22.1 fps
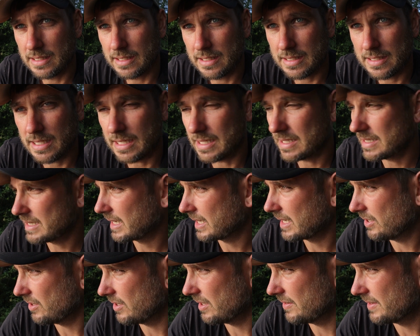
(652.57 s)
It's only the
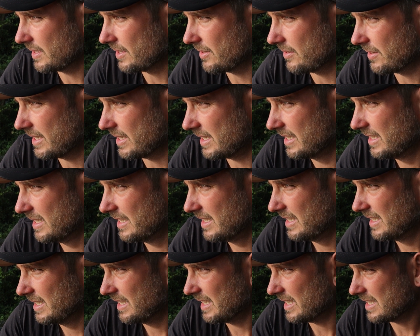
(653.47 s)
second night I've done on it.
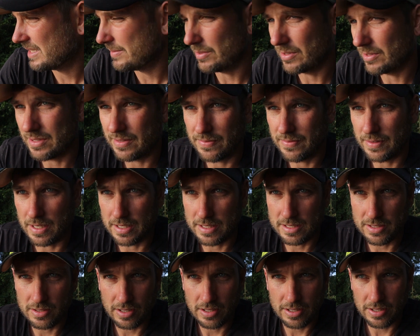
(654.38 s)
And to be honest, the
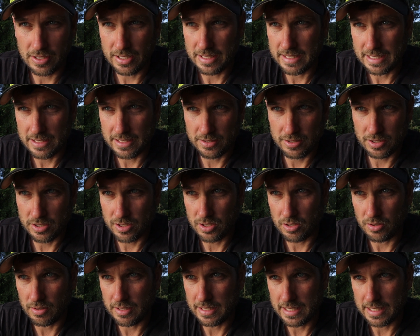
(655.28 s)
first night that I did, I just
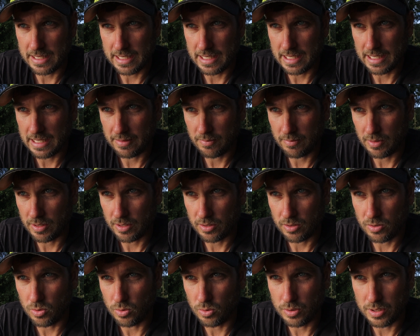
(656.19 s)
slotted in one
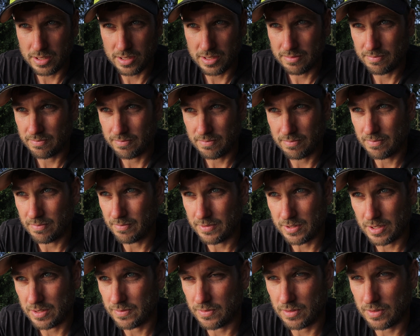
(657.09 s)
of the corners
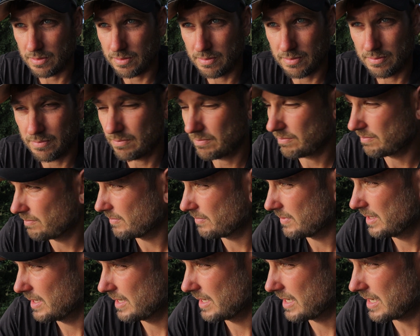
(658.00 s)
just for a
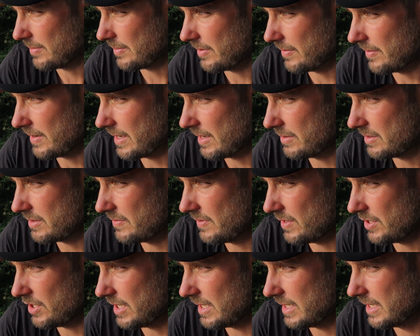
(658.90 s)
couple of hours
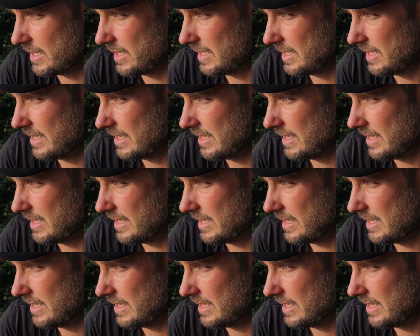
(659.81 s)
fishing.